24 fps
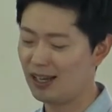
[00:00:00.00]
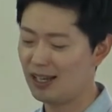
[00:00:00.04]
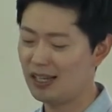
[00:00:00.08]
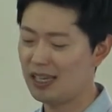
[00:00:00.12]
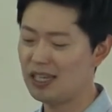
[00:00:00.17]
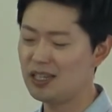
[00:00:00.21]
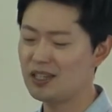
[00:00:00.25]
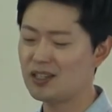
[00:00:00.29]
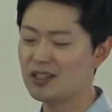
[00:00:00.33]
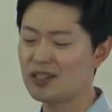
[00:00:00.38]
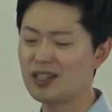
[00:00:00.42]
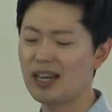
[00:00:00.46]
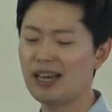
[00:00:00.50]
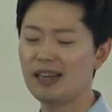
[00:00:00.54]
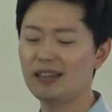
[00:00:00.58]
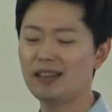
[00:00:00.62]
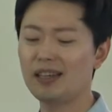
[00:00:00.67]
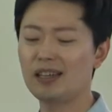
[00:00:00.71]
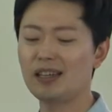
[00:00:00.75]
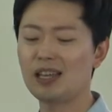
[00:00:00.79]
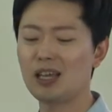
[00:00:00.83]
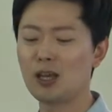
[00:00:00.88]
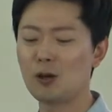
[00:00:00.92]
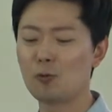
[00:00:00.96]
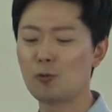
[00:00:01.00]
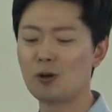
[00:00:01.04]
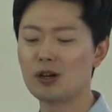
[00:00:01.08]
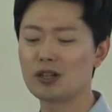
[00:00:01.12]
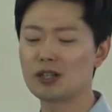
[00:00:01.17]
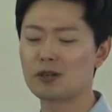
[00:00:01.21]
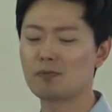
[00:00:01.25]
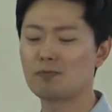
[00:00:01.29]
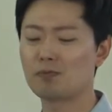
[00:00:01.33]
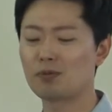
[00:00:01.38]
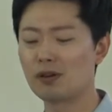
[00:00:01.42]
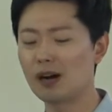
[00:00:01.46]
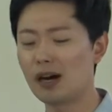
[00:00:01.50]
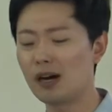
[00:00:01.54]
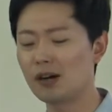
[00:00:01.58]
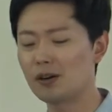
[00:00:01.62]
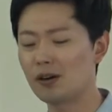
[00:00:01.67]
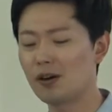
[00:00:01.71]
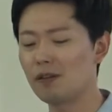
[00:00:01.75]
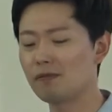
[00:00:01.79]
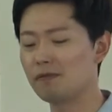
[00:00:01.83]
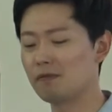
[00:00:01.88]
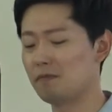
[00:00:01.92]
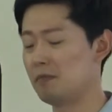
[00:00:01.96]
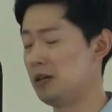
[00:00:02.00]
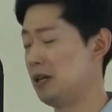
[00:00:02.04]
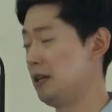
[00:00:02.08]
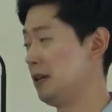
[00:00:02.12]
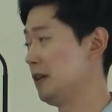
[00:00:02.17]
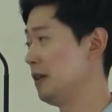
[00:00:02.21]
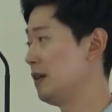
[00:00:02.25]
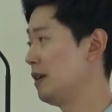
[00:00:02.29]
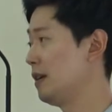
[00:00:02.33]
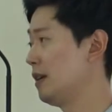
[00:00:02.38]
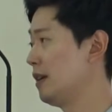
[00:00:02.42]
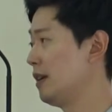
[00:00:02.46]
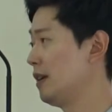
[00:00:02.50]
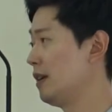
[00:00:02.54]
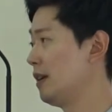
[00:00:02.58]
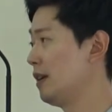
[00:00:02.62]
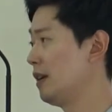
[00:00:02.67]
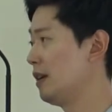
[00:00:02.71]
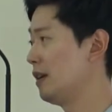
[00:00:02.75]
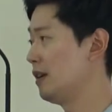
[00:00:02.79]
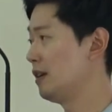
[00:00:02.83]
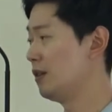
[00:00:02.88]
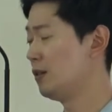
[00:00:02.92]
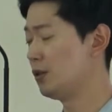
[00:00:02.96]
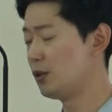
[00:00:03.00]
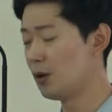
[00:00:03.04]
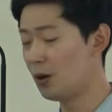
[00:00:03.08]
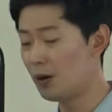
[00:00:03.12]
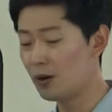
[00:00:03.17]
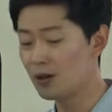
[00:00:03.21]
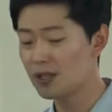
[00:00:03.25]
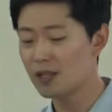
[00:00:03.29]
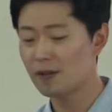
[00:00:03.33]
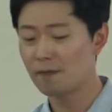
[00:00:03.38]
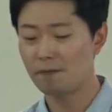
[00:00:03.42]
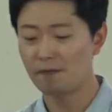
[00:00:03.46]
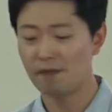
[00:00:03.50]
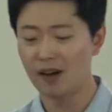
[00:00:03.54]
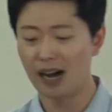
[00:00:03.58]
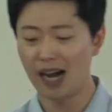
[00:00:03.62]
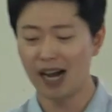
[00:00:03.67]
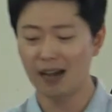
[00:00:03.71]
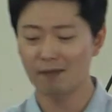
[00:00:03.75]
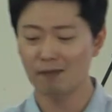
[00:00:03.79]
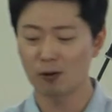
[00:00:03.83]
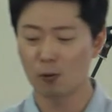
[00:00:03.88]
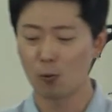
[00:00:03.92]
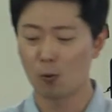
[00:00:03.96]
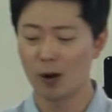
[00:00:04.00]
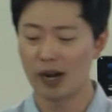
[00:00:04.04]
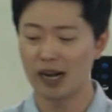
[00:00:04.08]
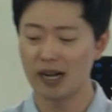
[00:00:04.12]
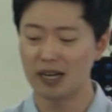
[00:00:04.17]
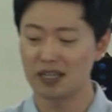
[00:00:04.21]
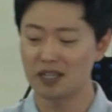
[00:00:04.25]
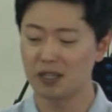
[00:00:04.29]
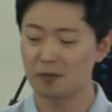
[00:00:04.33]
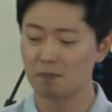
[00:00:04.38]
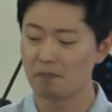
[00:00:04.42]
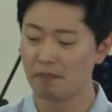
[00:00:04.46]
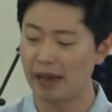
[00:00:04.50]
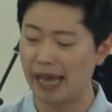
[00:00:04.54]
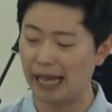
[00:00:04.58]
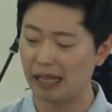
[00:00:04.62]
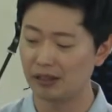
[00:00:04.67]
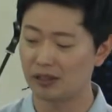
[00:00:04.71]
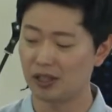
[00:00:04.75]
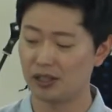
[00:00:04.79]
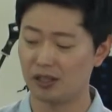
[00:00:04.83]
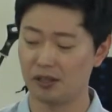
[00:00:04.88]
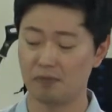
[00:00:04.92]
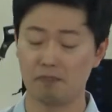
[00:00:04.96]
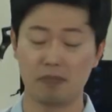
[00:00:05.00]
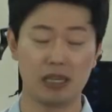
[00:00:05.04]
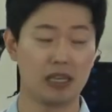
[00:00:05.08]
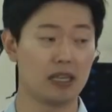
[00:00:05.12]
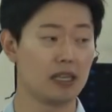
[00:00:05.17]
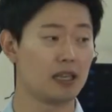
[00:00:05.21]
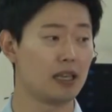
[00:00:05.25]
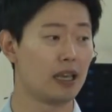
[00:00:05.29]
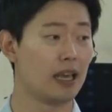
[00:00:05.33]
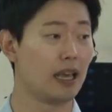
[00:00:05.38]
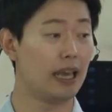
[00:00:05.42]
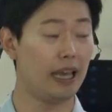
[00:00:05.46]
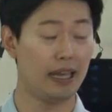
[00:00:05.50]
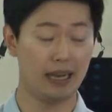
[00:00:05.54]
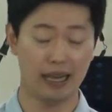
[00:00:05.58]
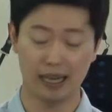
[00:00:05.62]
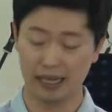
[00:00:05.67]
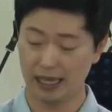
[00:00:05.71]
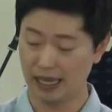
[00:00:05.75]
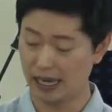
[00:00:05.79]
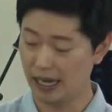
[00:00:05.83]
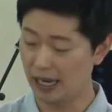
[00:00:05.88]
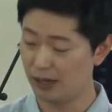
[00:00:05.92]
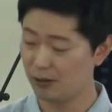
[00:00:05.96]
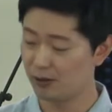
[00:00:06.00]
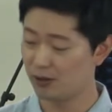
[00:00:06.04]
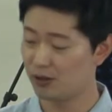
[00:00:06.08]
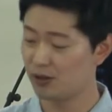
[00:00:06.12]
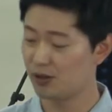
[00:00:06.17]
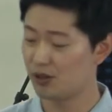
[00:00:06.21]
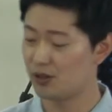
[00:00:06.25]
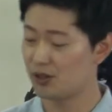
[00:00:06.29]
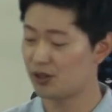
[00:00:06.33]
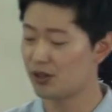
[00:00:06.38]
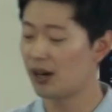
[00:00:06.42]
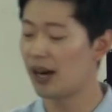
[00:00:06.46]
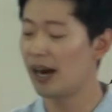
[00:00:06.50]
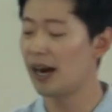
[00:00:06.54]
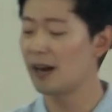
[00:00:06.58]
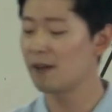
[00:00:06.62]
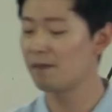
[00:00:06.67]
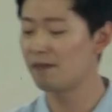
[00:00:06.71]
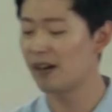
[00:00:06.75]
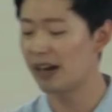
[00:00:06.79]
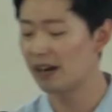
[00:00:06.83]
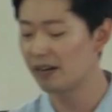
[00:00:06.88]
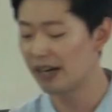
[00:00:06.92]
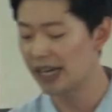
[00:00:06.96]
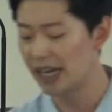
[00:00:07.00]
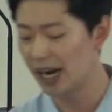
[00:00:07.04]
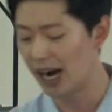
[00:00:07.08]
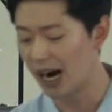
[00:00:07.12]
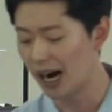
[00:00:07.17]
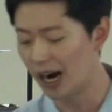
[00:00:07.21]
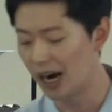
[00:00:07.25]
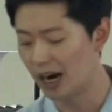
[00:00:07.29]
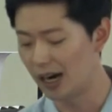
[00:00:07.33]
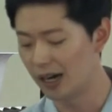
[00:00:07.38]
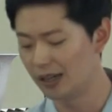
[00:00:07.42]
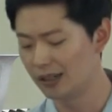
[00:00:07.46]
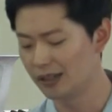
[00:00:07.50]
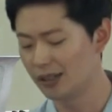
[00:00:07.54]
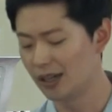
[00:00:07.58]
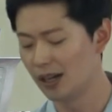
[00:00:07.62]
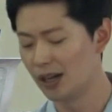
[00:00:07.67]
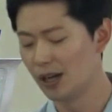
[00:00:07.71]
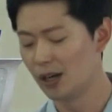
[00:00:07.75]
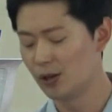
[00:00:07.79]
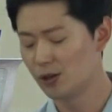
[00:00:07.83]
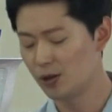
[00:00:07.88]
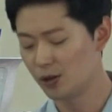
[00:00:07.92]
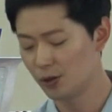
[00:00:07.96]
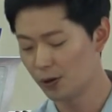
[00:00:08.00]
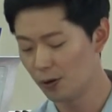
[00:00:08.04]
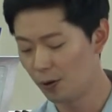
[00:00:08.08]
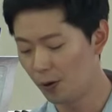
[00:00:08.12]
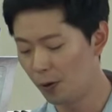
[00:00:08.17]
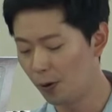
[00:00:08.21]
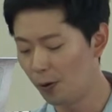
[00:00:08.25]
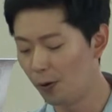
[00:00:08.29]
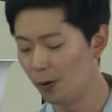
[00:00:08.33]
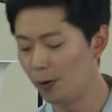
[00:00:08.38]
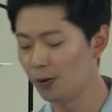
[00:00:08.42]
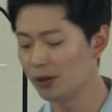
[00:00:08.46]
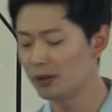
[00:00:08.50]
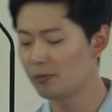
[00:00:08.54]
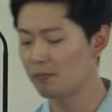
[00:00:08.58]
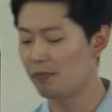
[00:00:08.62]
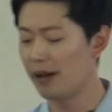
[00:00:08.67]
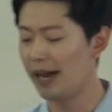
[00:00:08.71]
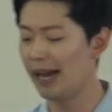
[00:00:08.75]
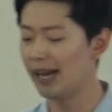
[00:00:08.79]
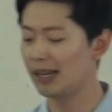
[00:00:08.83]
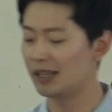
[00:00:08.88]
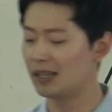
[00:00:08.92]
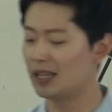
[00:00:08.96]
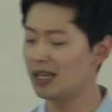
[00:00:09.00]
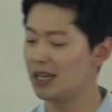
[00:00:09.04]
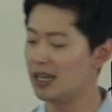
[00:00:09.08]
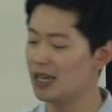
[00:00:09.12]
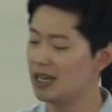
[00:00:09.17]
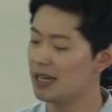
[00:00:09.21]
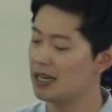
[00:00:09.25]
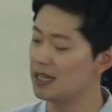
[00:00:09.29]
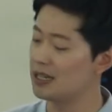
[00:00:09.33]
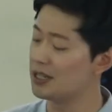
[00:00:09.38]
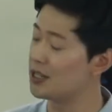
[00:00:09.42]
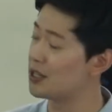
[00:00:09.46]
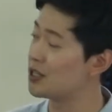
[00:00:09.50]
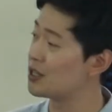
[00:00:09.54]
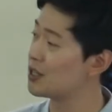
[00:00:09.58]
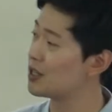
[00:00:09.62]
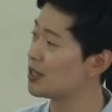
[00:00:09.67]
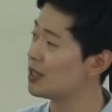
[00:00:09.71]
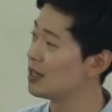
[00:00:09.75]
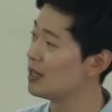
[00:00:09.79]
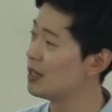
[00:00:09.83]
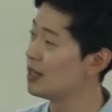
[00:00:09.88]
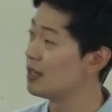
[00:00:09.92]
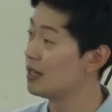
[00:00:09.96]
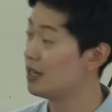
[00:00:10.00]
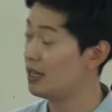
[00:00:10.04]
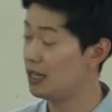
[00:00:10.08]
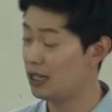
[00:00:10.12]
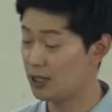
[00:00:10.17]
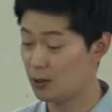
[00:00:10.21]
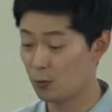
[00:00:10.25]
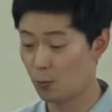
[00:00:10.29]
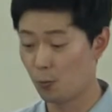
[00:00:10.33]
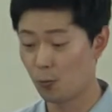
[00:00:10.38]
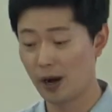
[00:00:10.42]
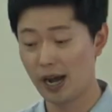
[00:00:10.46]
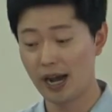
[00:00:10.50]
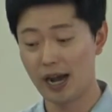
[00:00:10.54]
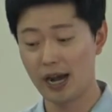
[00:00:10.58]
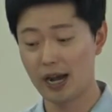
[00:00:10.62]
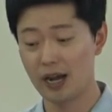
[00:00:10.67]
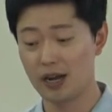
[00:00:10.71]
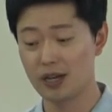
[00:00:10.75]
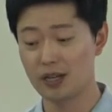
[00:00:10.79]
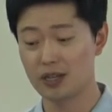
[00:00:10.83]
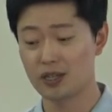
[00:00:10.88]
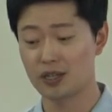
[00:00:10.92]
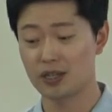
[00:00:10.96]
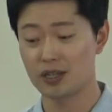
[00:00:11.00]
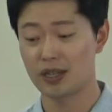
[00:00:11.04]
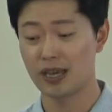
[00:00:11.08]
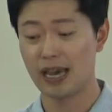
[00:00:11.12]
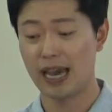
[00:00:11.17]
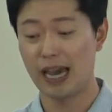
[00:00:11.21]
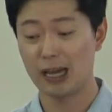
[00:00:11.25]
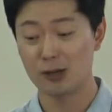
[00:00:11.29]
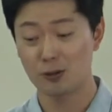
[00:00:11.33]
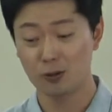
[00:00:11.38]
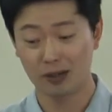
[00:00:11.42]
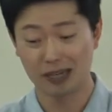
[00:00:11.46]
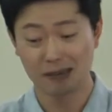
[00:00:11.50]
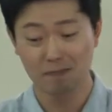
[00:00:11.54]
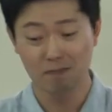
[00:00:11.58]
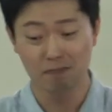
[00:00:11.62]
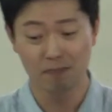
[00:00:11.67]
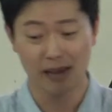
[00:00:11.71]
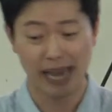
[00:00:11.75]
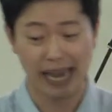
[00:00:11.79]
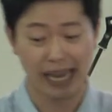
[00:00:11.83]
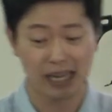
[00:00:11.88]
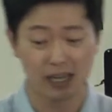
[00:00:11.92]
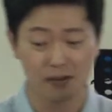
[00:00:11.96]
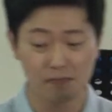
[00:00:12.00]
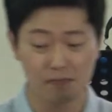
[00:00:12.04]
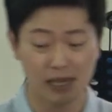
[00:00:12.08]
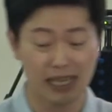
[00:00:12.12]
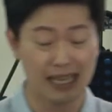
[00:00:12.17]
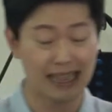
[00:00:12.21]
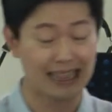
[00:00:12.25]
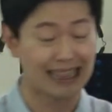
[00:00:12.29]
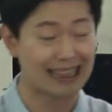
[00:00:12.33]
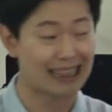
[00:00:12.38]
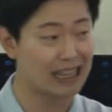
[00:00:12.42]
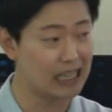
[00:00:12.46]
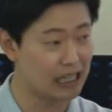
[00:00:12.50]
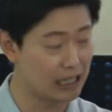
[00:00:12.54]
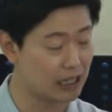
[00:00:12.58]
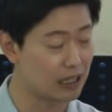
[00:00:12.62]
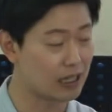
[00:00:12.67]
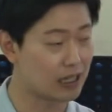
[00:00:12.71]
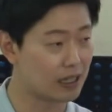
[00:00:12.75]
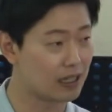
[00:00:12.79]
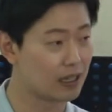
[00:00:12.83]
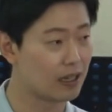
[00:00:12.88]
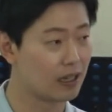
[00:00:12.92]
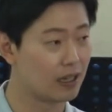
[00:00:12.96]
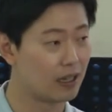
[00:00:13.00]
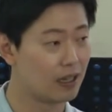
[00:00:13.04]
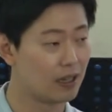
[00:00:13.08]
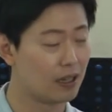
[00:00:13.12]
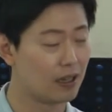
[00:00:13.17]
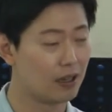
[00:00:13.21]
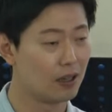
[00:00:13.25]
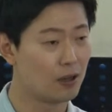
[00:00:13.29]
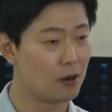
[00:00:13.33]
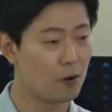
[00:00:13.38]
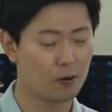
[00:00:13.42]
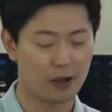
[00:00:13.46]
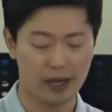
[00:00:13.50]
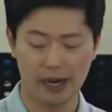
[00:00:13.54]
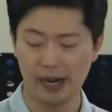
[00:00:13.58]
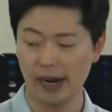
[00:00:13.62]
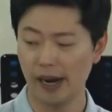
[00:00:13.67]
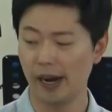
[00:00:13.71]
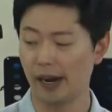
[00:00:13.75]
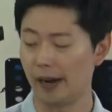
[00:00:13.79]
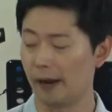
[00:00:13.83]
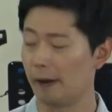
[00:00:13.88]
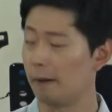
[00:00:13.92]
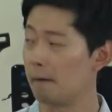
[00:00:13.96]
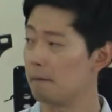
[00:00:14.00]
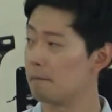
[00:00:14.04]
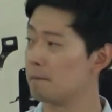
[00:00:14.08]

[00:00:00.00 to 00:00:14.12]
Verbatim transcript: he said that he was proud of me. Those five words melted me, and I had to try very hard to hold back tears. His words actually made me think okay,